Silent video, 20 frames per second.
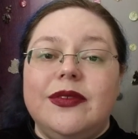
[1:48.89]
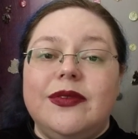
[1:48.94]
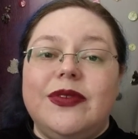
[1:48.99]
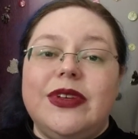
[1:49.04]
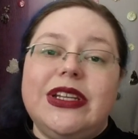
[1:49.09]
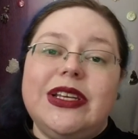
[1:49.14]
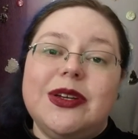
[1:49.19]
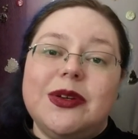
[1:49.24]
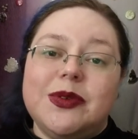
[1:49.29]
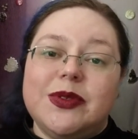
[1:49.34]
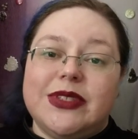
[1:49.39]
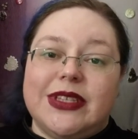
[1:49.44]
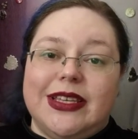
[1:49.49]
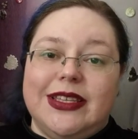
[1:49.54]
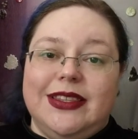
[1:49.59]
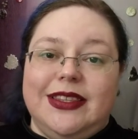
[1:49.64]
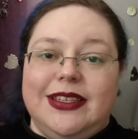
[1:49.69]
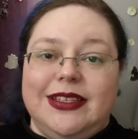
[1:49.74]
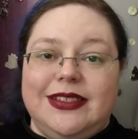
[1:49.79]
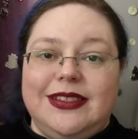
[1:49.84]
Videos
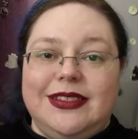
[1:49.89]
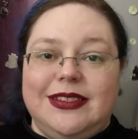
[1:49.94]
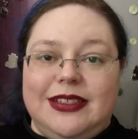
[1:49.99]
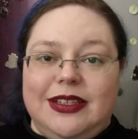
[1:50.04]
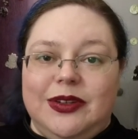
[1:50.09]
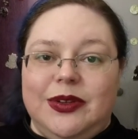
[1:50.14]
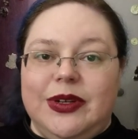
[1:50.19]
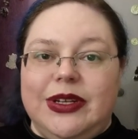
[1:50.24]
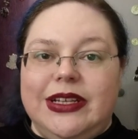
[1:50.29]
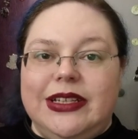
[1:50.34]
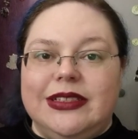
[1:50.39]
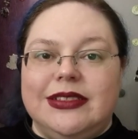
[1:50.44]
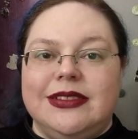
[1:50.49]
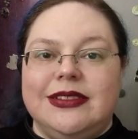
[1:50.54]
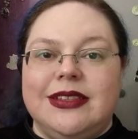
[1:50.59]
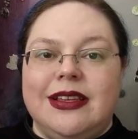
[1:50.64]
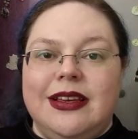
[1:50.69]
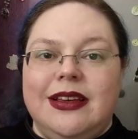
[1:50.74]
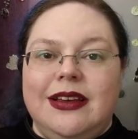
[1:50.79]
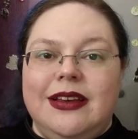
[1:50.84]
in this
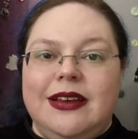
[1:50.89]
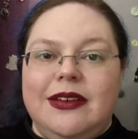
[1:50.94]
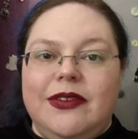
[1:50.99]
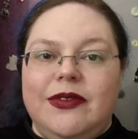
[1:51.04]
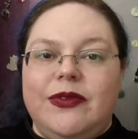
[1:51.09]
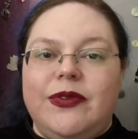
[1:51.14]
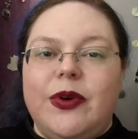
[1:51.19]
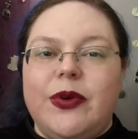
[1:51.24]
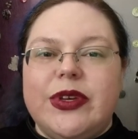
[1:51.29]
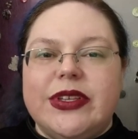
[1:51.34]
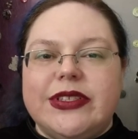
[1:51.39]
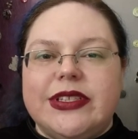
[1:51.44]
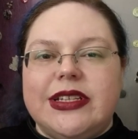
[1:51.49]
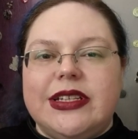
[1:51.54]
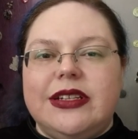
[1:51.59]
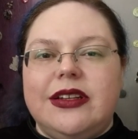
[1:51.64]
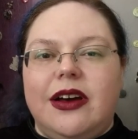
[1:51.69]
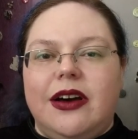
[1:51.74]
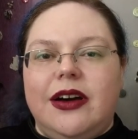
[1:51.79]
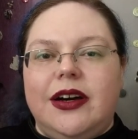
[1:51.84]
series focus
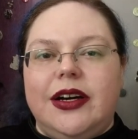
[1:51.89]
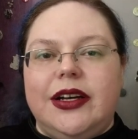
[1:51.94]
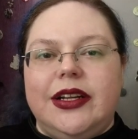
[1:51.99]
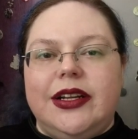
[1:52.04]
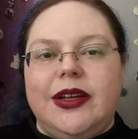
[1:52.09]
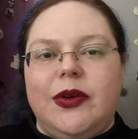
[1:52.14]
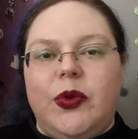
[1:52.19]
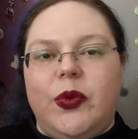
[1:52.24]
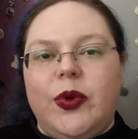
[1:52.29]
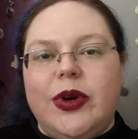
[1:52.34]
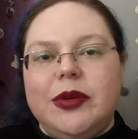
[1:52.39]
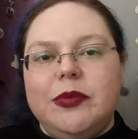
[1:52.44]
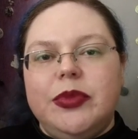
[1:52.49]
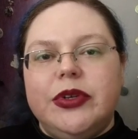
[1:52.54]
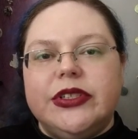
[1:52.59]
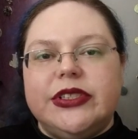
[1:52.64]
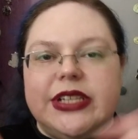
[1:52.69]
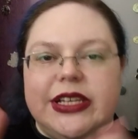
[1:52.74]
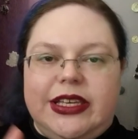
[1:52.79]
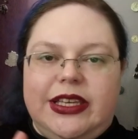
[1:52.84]
in on one
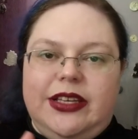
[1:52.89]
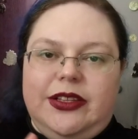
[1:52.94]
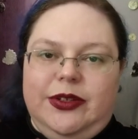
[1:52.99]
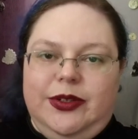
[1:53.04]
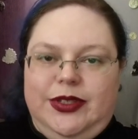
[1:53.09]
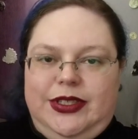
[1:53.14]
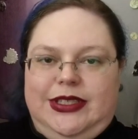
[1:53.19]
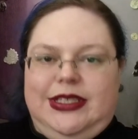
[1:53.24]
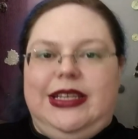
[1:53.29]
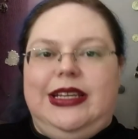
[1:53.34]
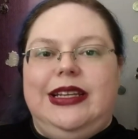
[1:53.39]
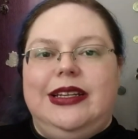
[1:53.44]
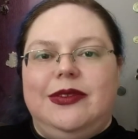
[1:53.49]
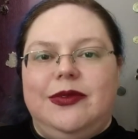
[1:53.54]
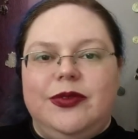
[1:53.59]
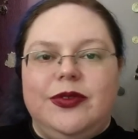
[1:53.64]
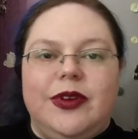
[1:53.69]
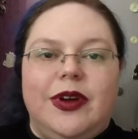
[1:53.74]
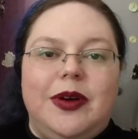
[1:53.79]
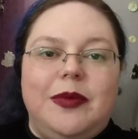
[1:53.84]
particular
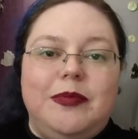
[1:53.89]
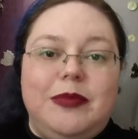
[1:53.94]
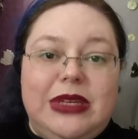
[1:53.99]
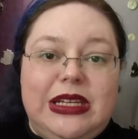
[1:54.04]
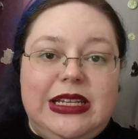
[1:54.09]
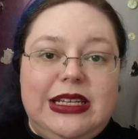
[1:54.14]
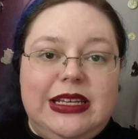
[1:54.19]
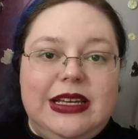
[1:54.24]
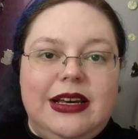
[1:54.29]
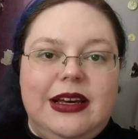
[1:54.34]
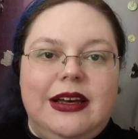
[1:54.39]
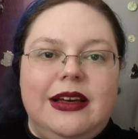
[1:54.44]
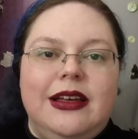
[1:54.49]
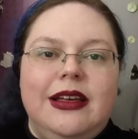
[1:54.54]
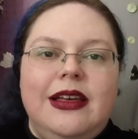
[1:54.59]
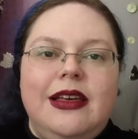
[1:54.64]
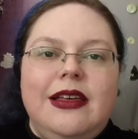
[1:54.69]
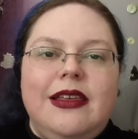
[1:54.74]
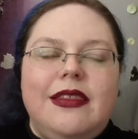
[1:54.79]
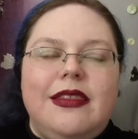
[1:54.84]
scene from media
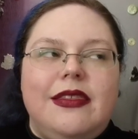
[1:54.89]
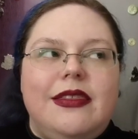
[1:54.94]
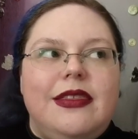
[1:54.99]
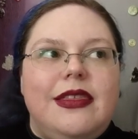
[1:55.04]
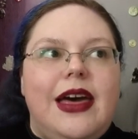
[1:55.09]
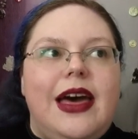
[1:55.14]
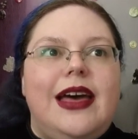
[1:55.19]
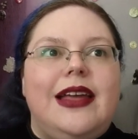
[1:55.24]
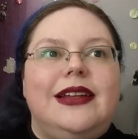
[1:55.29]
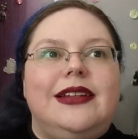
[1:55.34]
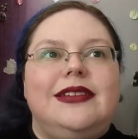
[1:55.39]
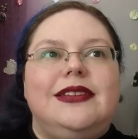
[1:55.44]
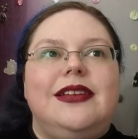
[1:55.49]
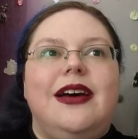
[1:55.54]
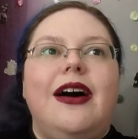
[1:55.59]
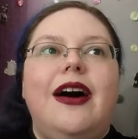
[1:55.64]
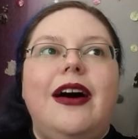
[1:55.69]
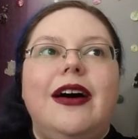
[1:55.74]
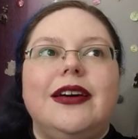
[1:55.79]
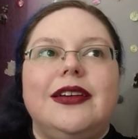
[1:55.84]
that
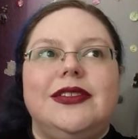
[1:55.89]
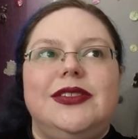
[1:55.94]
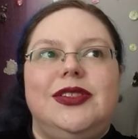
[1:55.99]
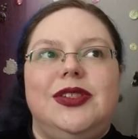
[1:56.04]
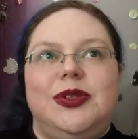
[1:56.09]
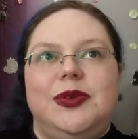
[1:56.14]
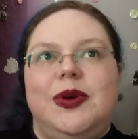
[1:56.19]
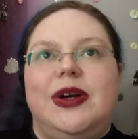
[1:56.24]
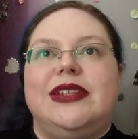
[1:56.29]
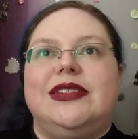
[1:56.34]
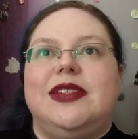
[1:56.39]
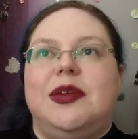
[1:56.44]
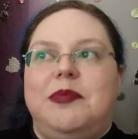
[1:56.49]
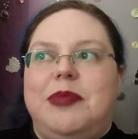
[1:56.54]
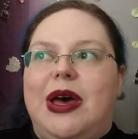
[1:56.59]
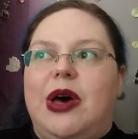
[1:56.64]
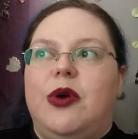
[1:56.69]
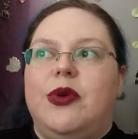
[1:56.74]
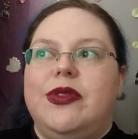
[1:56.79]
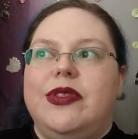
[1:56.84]
talks to us
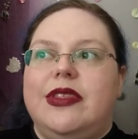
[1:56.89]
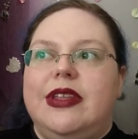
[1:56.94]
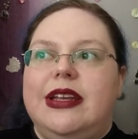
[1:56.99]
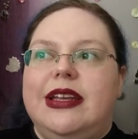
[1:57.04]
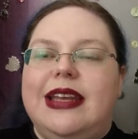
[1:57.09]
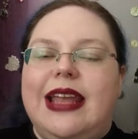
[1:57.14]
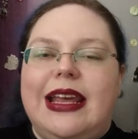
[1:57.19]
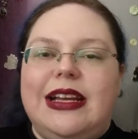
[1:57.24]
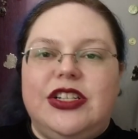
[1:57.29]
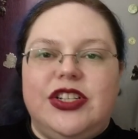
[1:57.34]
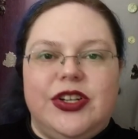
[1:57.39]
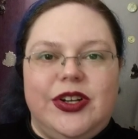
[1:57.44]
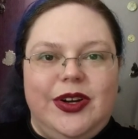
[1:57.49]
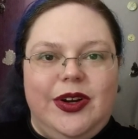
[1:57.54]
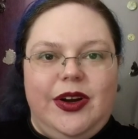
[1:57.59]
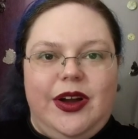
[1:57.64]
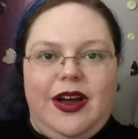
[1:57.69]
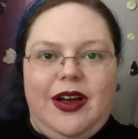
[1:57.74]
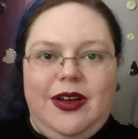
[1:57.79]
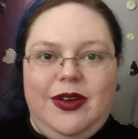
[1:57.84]
about the
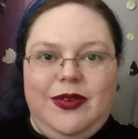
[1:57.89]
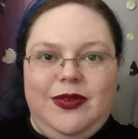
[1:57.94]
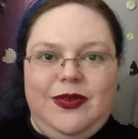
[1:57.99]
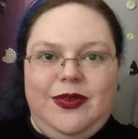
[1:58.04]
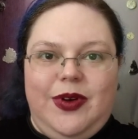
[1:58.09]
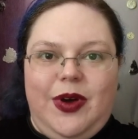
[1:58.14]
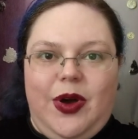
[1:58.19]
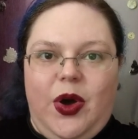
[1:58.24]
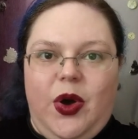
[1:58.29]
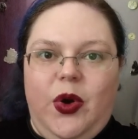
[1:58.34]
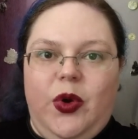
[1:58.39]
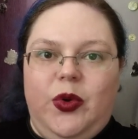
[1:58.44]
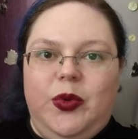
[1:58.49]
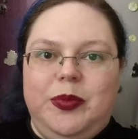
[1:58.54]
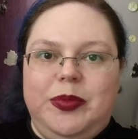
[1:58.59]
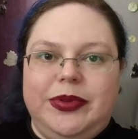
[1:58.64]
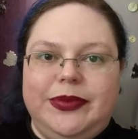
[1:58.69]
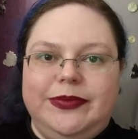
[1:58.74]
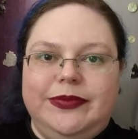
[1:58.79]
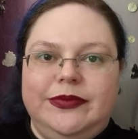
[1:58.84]
nature of
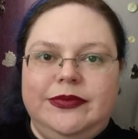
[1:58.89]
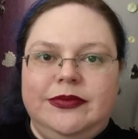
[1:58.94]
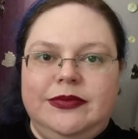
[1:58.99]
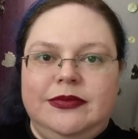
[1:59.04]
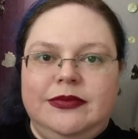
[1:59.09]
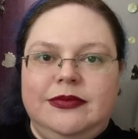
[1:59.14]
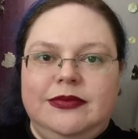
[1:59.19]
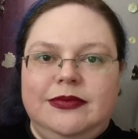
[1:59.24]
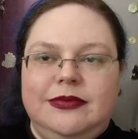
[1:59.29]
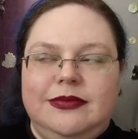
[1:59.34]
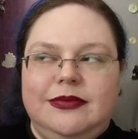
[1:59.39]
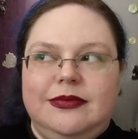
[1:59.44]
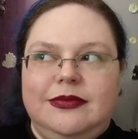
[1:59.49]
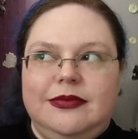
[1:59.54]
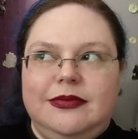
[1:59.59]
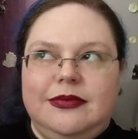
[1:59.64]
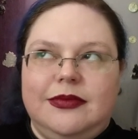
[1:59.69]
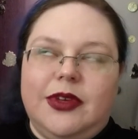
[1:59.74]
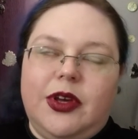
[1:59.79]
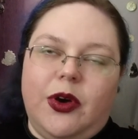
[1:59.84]
hope.
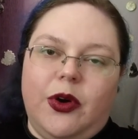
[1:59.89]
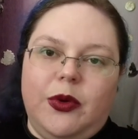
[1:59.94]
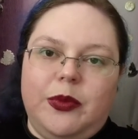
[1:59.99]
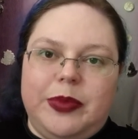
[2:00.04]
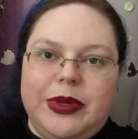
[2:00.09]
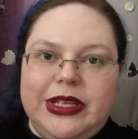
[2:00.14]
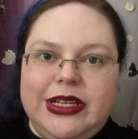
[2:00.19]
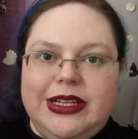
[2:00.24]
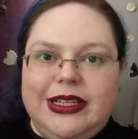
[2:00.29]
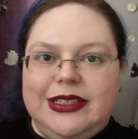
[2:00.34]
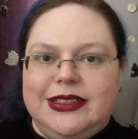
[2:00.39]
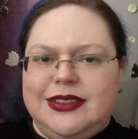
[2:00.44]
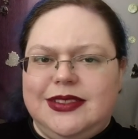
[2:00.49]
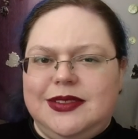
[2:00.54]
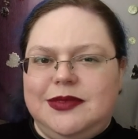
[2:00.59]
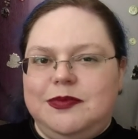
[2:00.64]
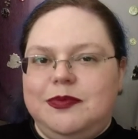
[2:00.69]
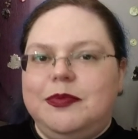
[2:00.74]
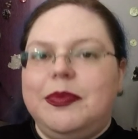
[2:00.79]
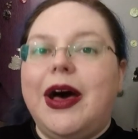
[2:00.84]
Hope in
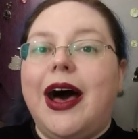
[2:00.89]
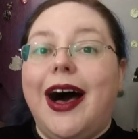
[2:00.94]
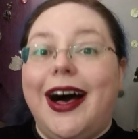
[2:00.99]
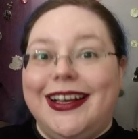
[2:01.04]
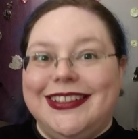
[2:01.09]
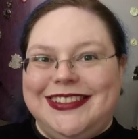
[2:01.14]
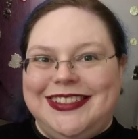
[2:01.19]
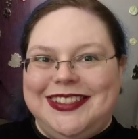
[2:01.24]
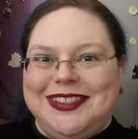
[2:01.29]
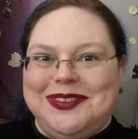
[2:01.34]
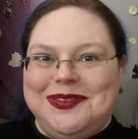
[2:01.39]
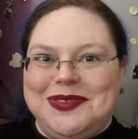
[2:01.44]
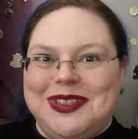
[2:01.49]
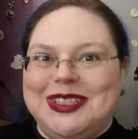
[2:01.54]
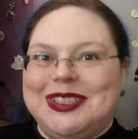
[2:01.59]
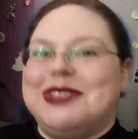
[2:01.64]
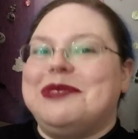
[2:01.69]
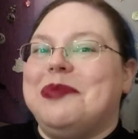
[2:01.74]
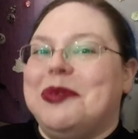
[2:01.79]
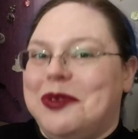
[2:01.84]
its positive,
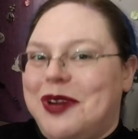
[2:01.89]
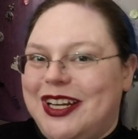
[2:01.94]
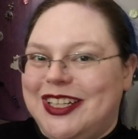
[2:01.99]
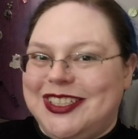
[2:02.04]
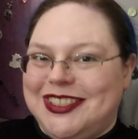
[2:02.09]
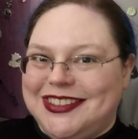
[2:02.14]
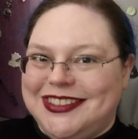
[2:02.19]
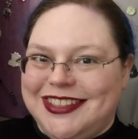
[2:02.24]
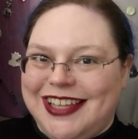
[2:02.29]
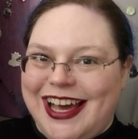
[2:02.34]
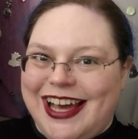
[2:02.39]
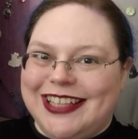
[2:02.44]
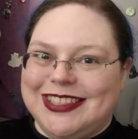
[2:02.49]
inspirational